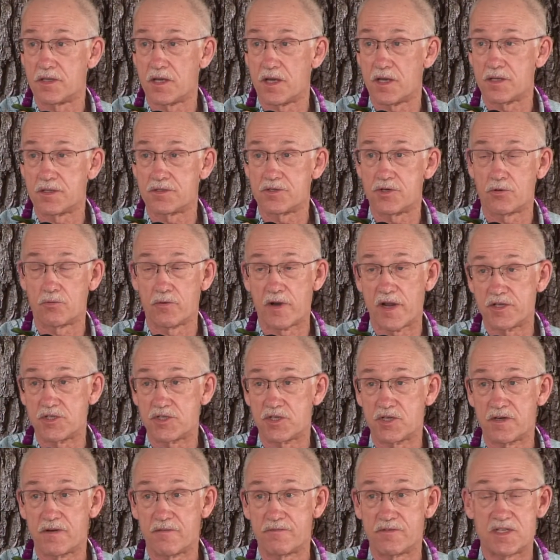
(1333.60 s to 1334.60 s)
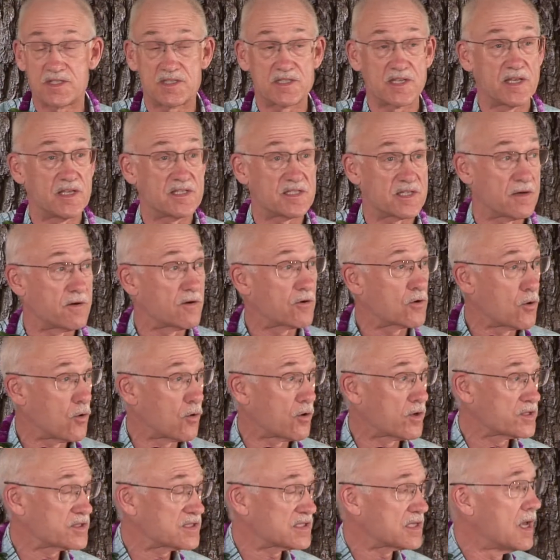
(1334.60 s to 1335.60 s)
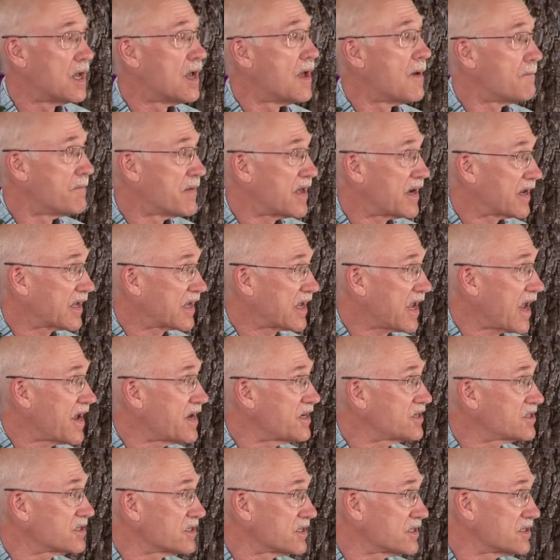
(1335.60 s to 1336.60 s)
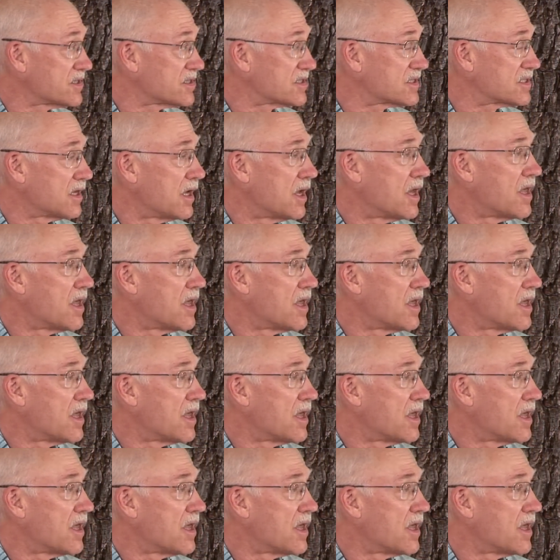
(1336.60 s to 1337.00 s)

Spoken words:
duration of disease, and of course, medications,